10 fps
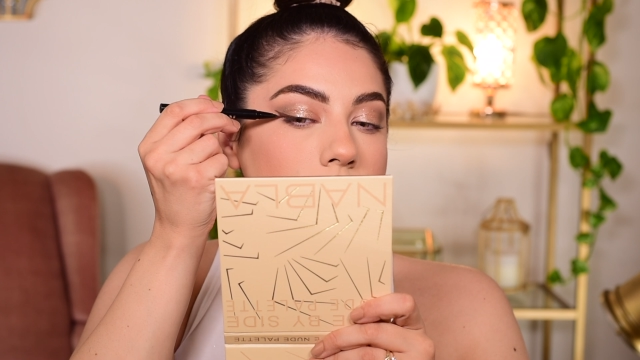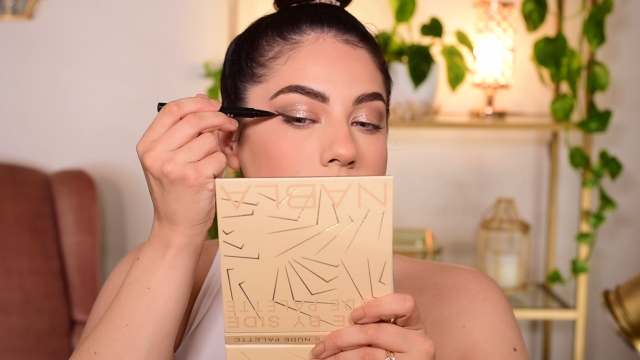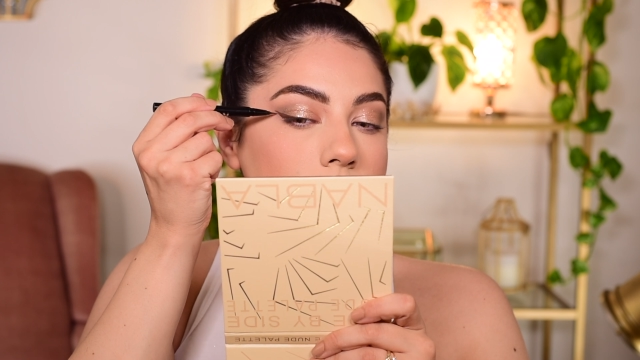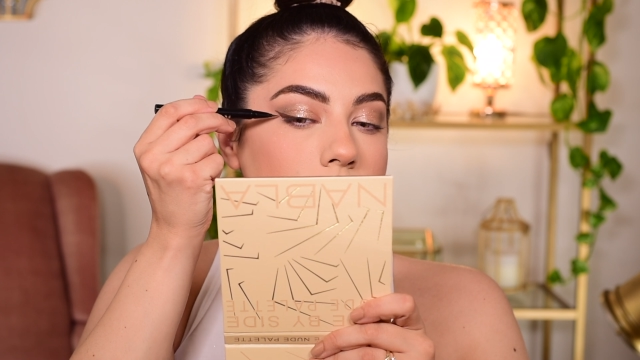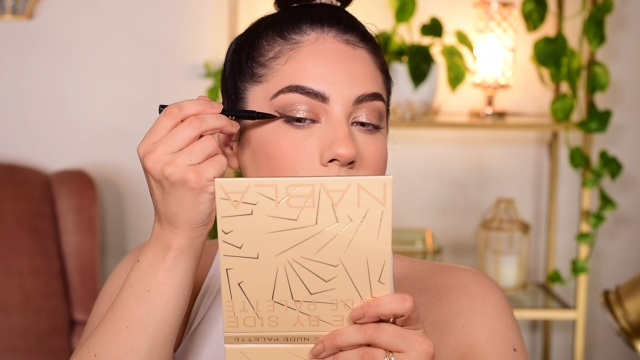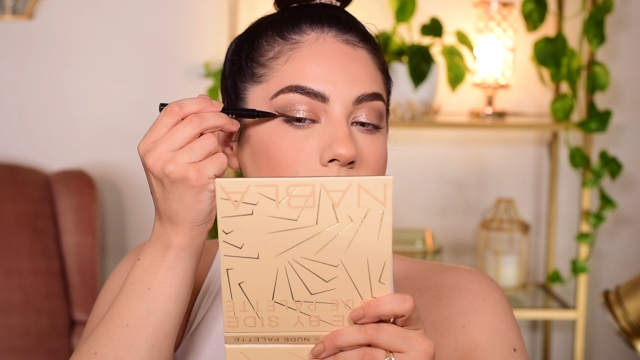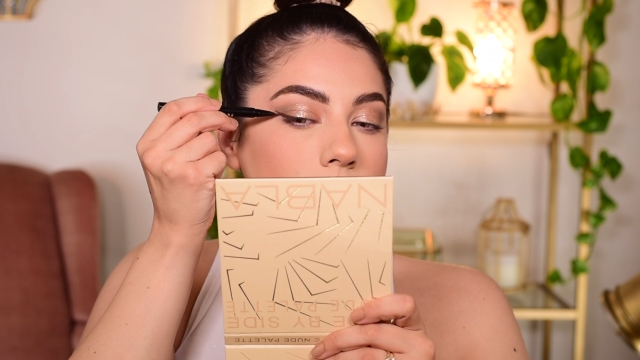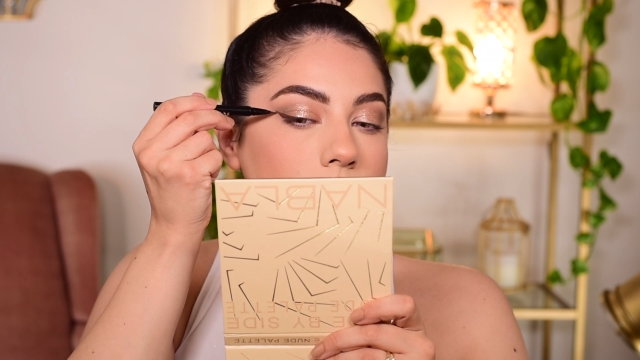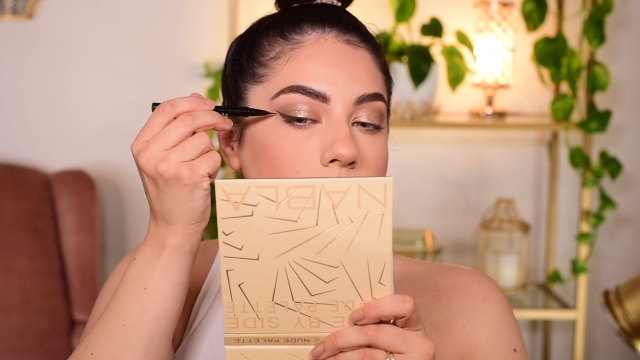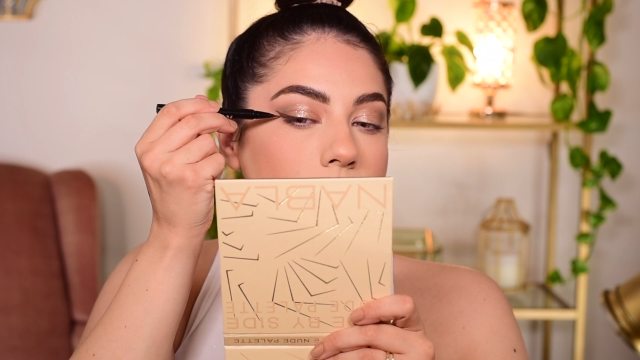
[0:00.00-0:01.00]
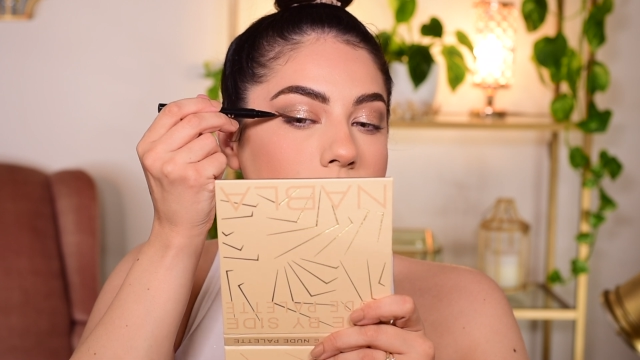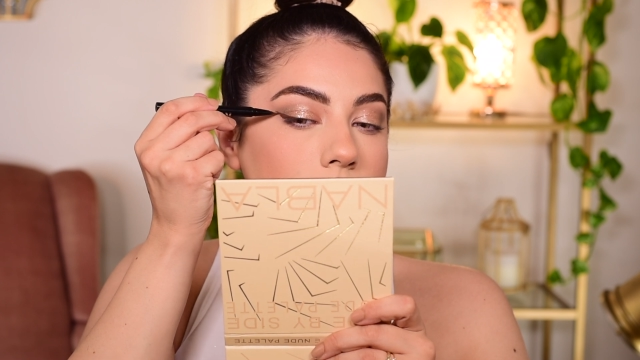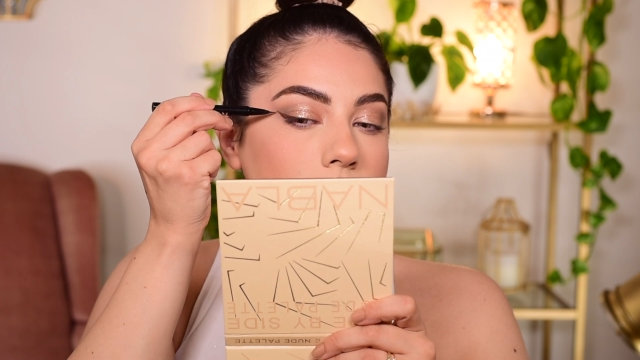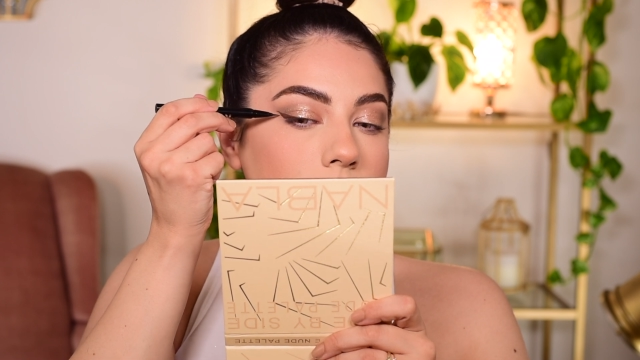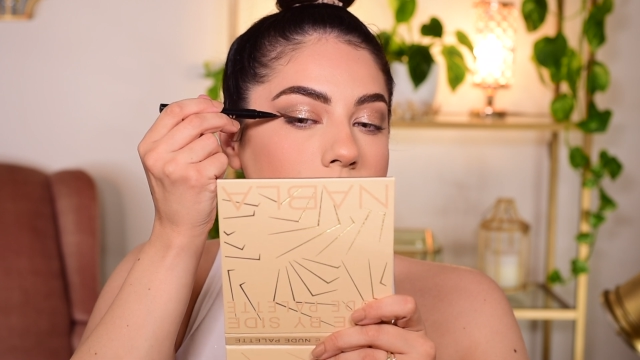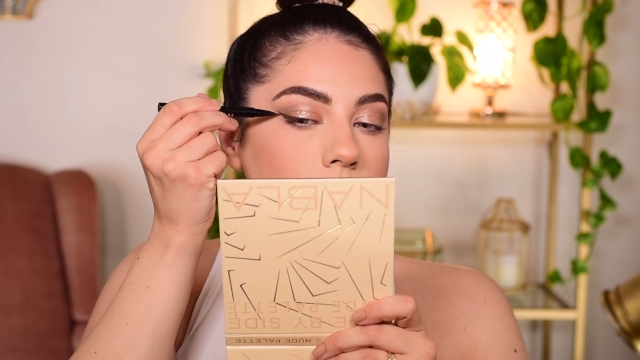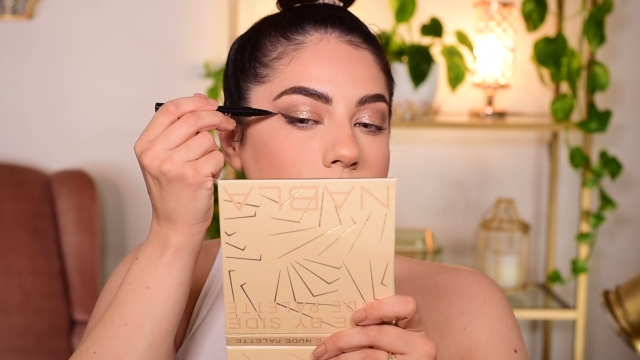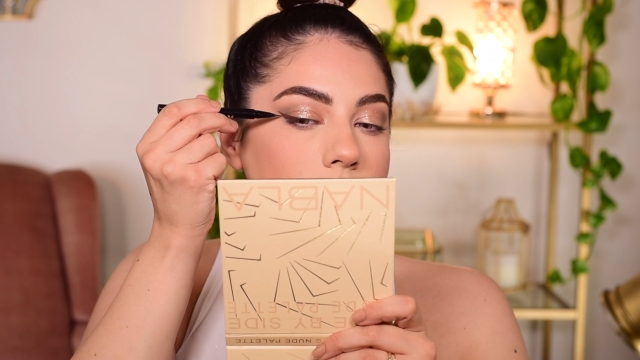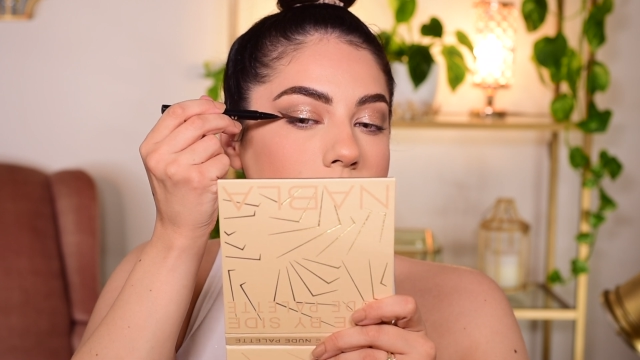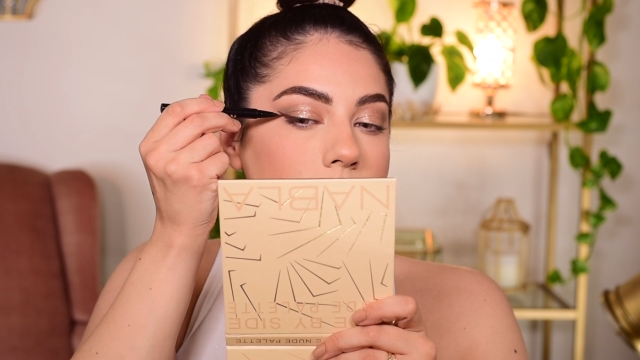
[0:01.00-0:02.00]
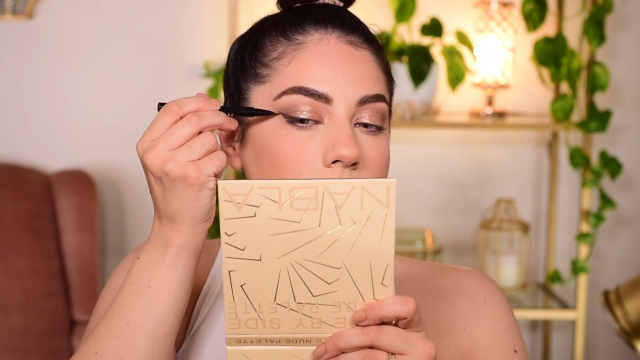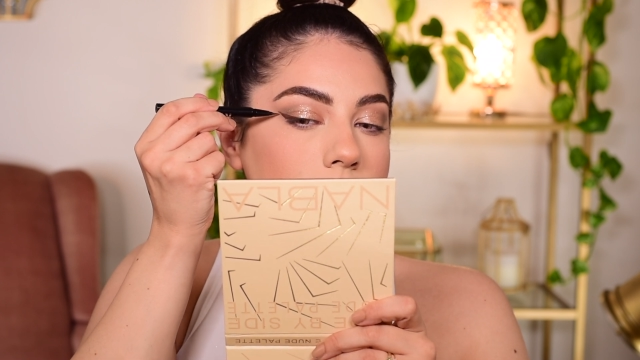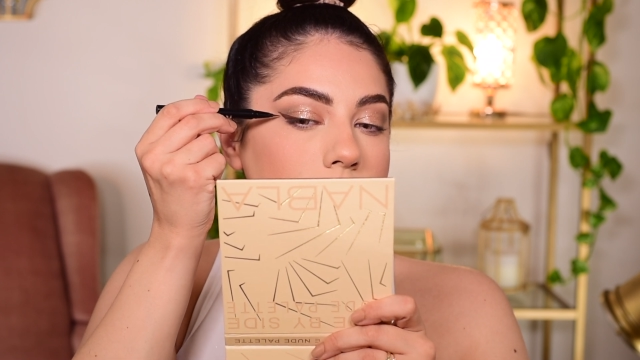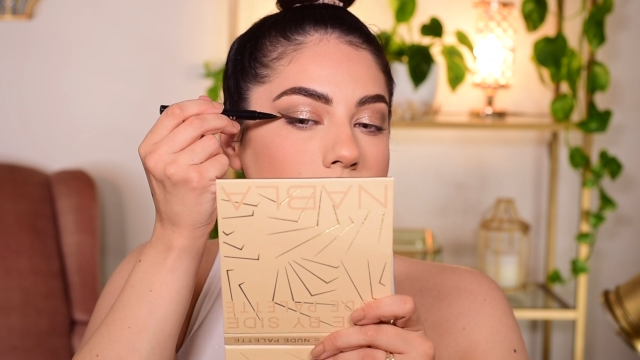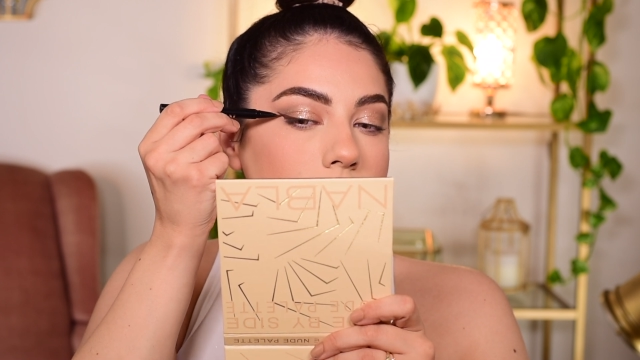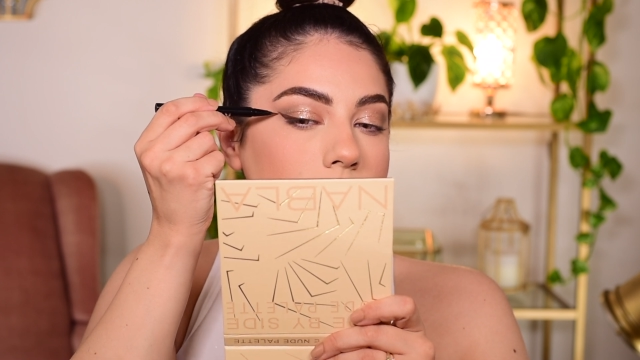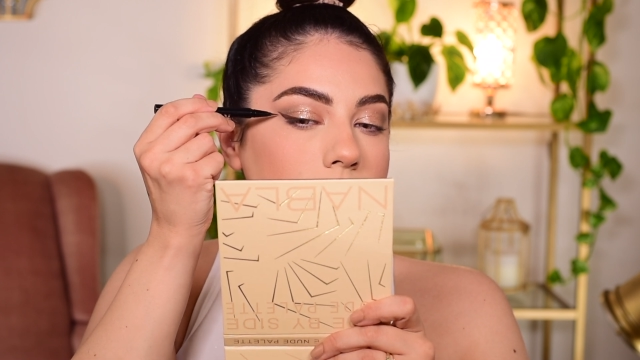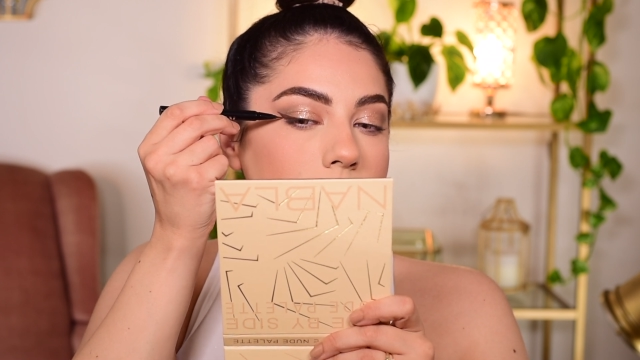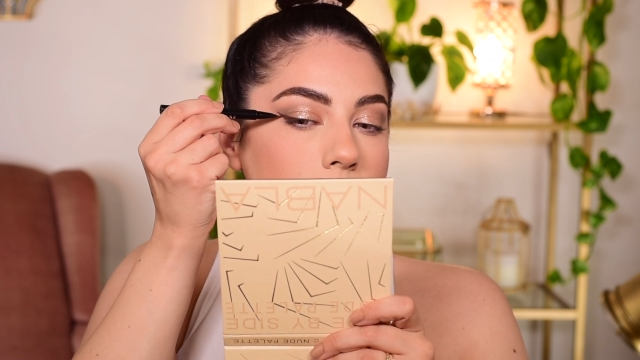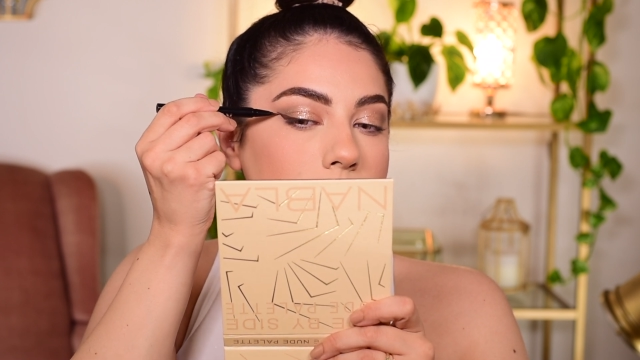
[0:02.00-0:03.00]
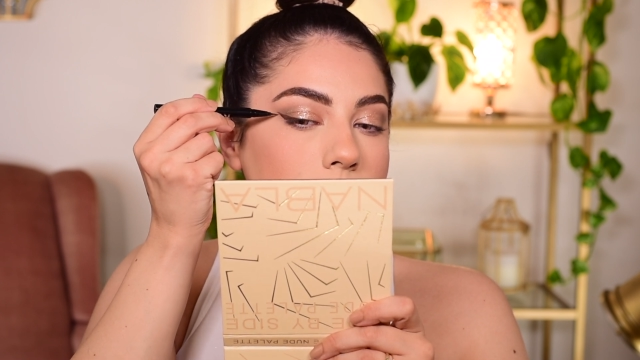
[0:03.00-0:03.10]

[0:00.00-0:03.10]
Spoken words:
to the outer corner and thickening up